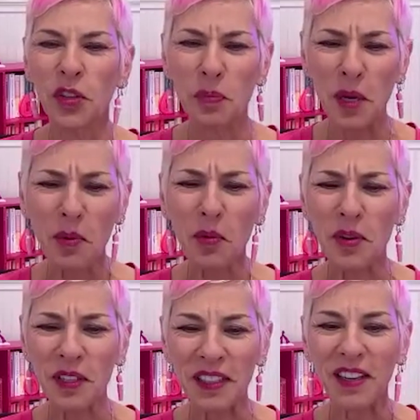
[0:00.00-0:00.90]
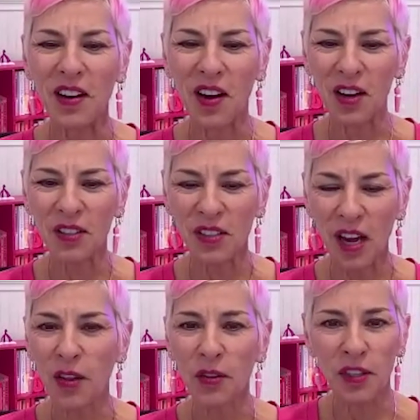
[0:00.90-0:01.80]
Do you think people really,
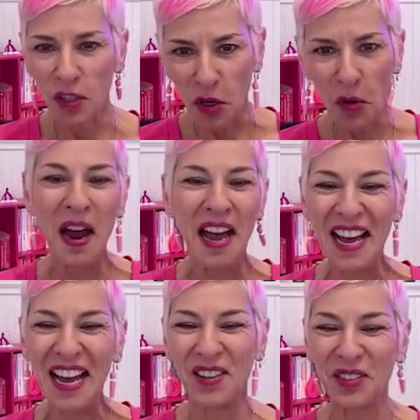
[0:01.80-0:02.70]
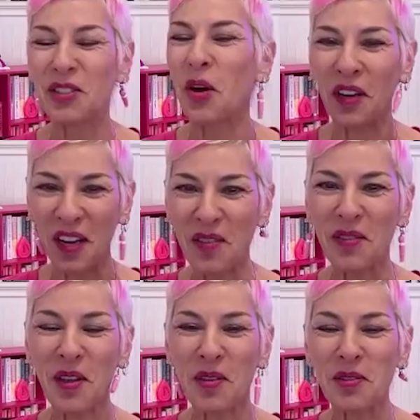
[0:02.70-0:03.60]
other than you, don't care
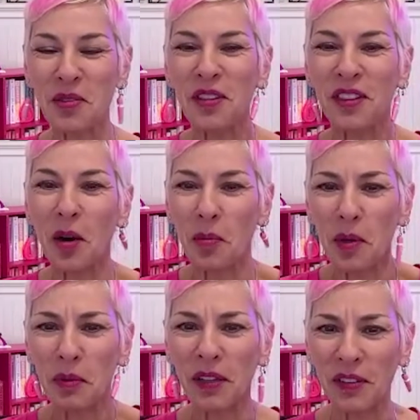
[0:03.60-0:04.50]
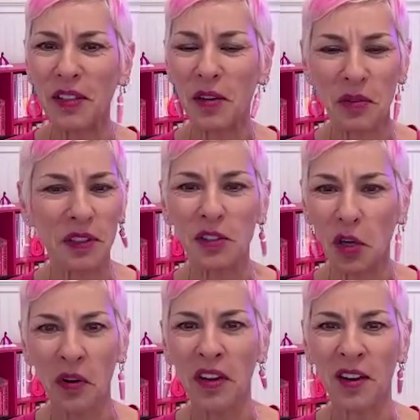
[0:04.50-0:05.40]
what do you think there are people out there that really
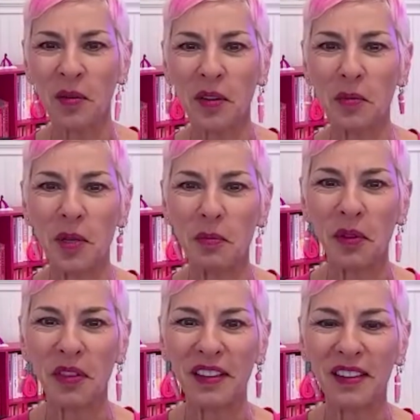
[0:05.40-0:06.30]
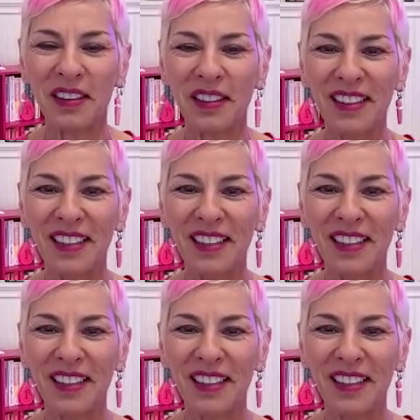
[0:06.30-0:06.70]
don't care what other people think?